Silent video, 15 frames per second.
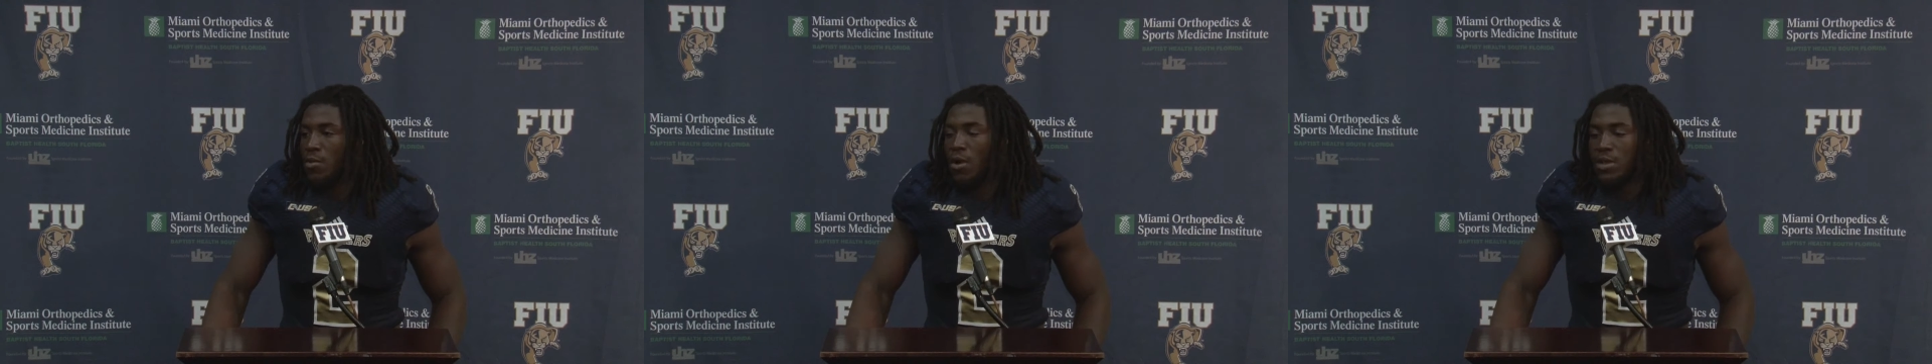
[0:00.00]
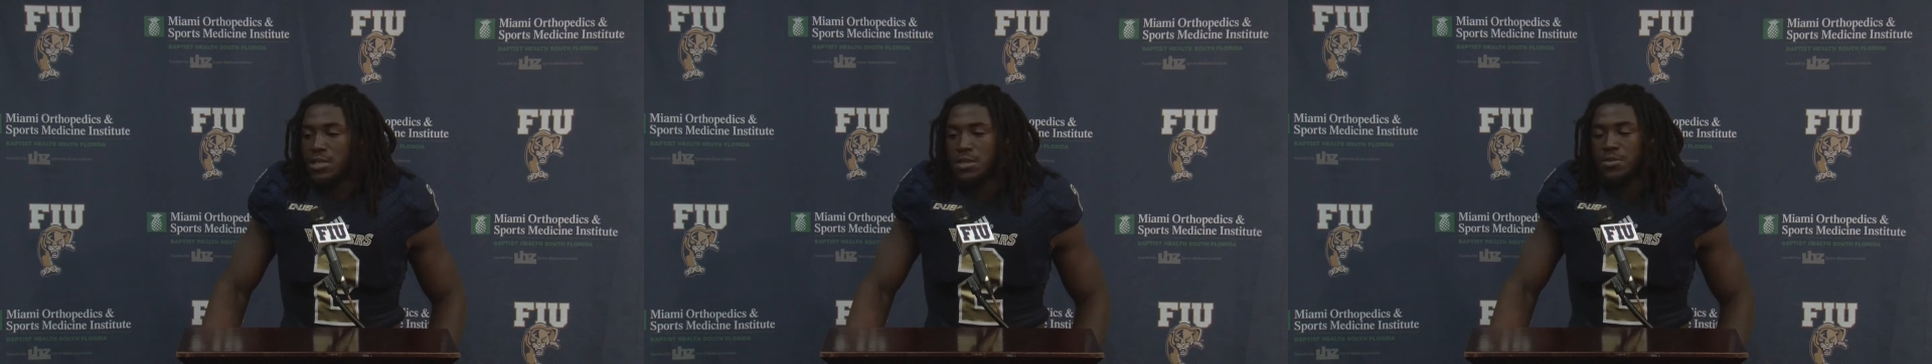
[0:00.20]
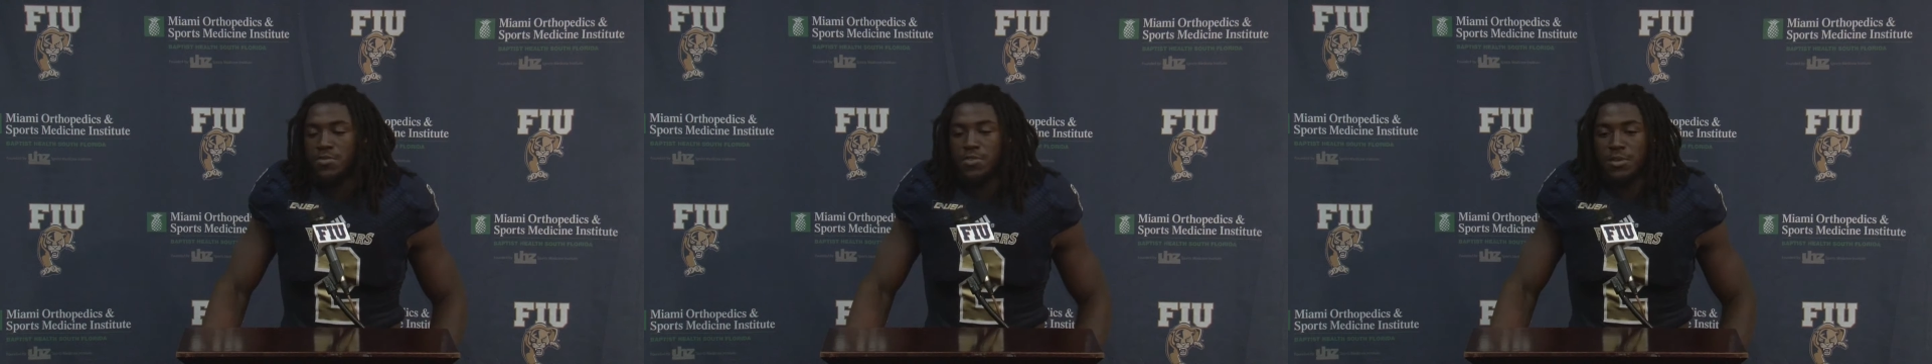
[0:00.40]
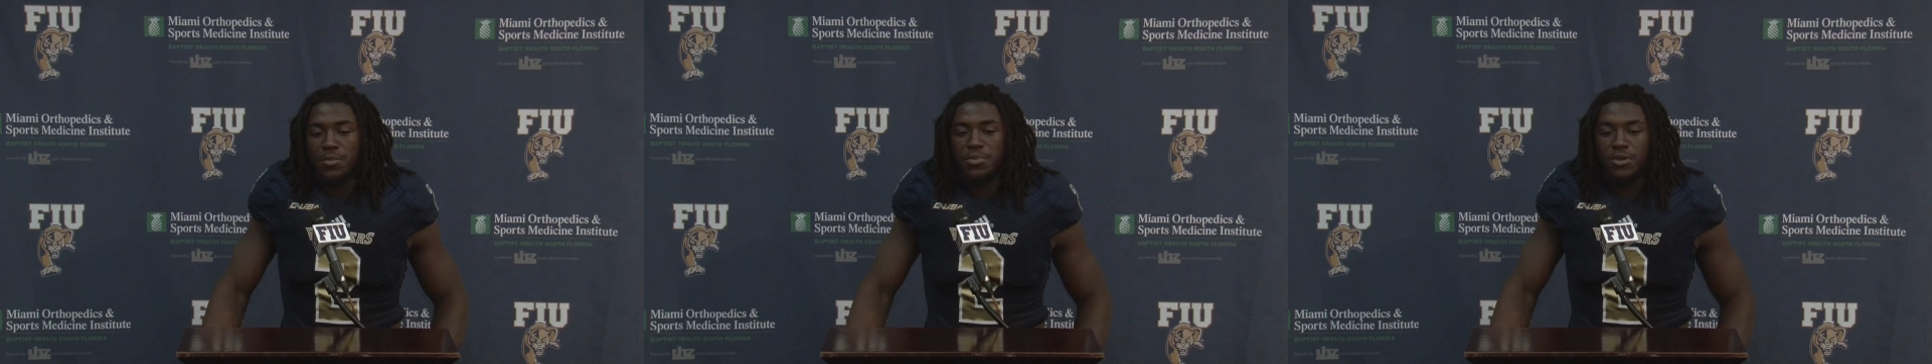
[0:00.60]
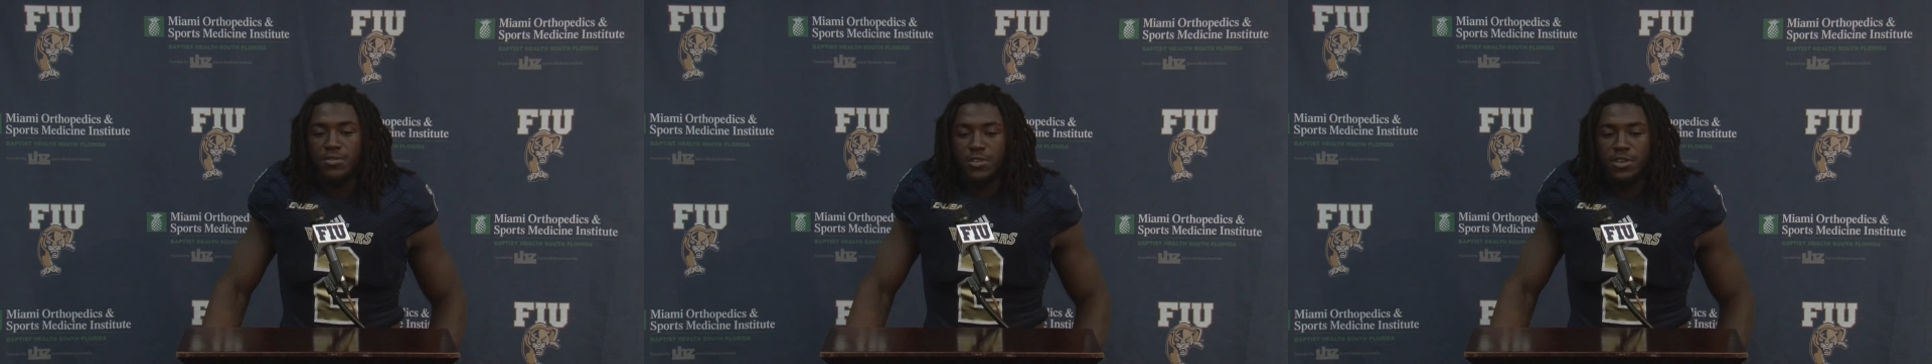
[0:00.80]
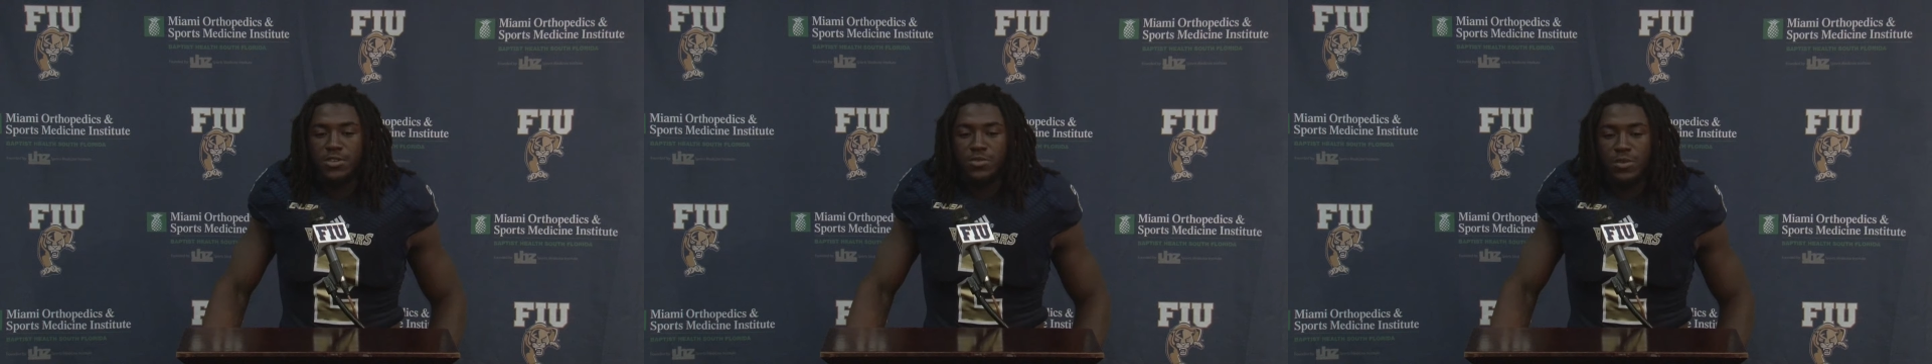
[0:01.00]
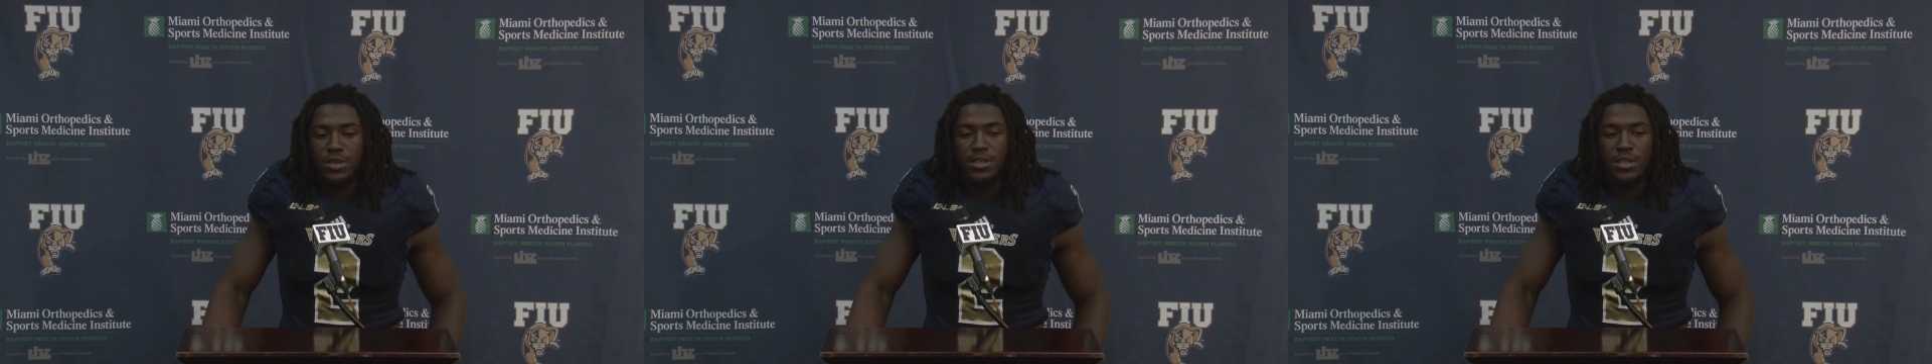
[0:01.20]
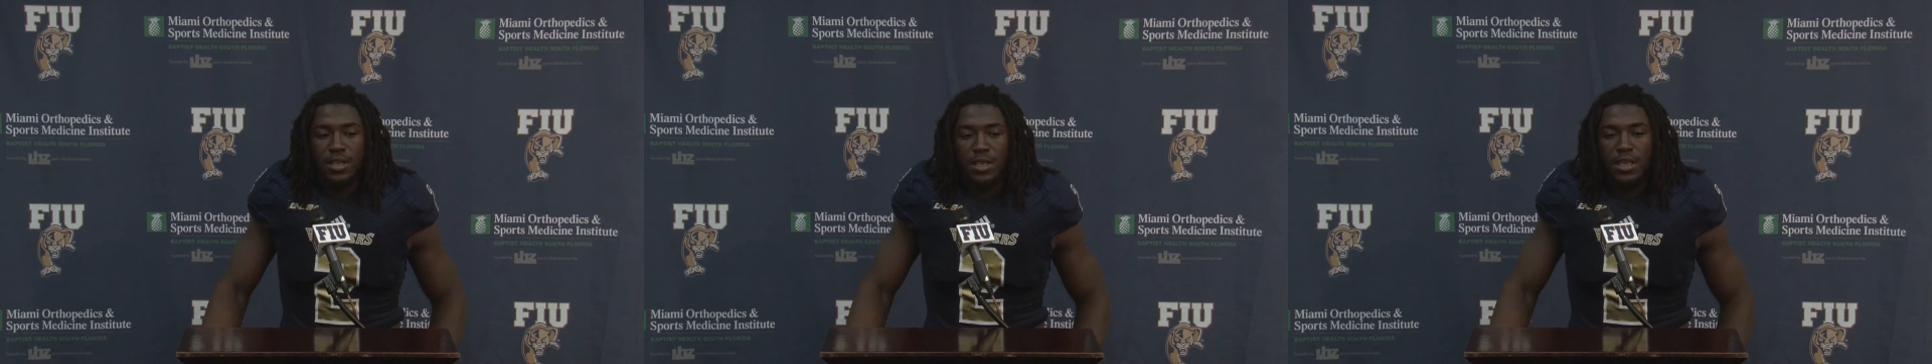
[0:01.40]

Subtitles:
watching them from the previous week.